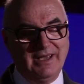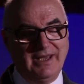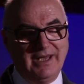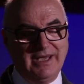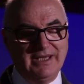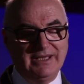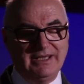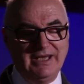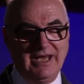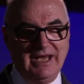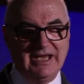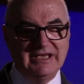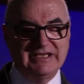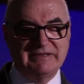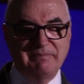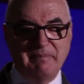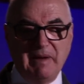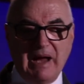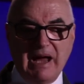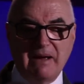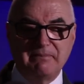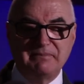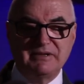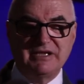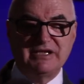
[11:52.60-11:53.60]
In his
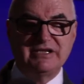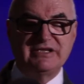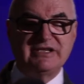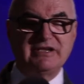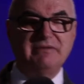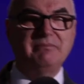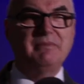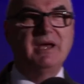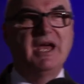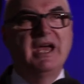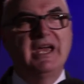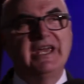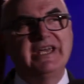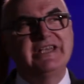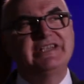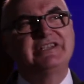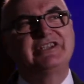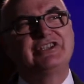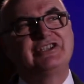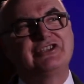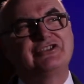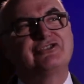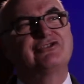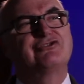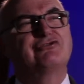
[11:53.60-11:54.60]
baptism, his
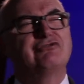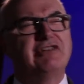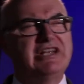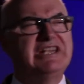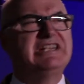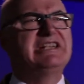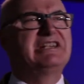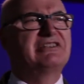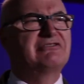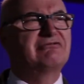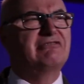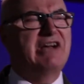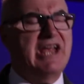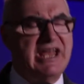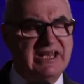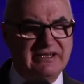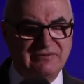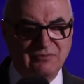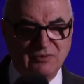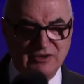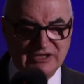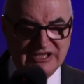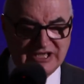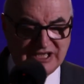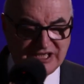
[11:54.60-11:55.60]
street cred
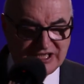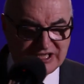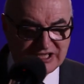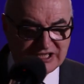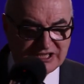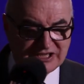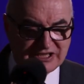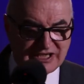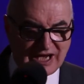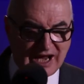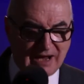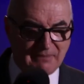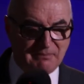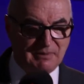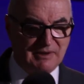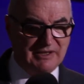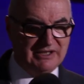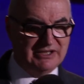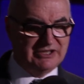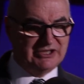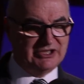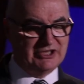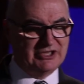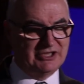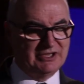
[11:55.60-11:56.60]
was
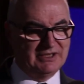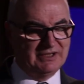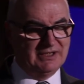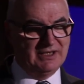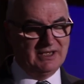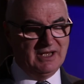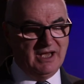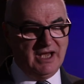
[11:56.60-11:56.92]
established.